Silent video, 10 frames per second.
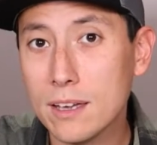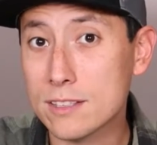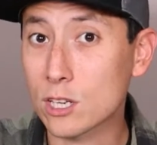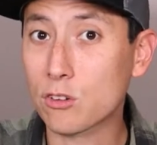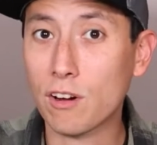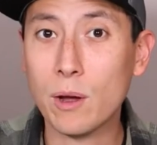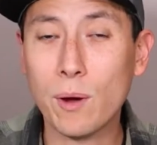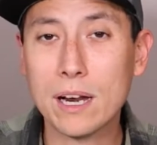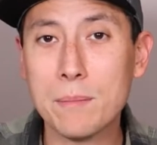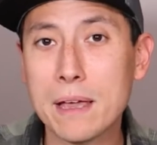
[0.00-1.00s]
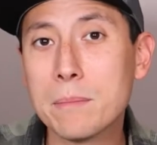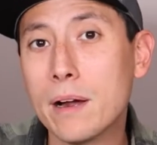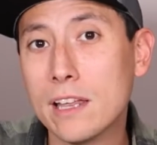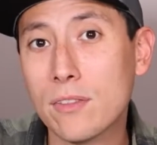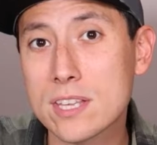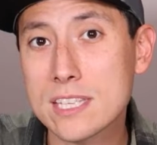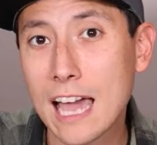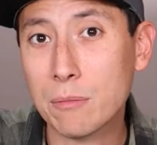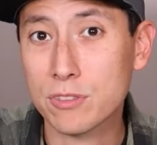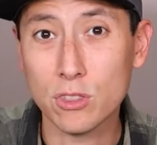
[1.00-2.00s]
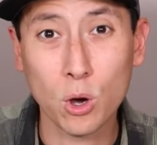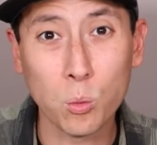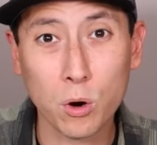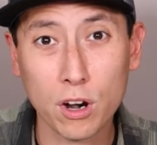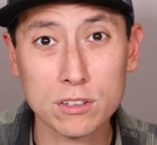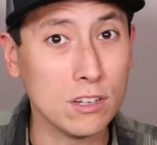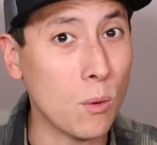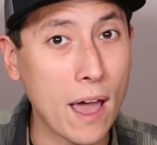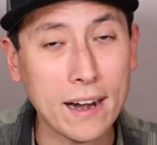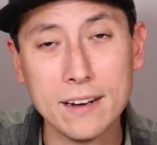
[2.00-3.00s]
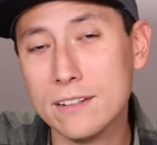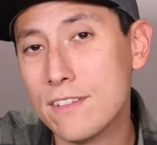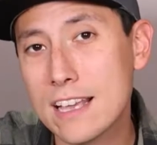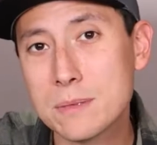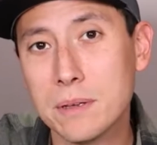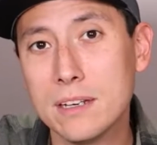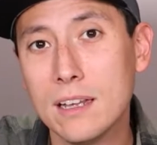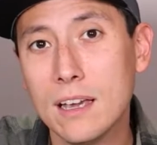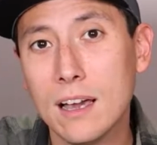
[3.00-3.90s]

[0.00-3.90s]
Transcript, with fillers: It's a great way to make money on the side with no work, no added investment.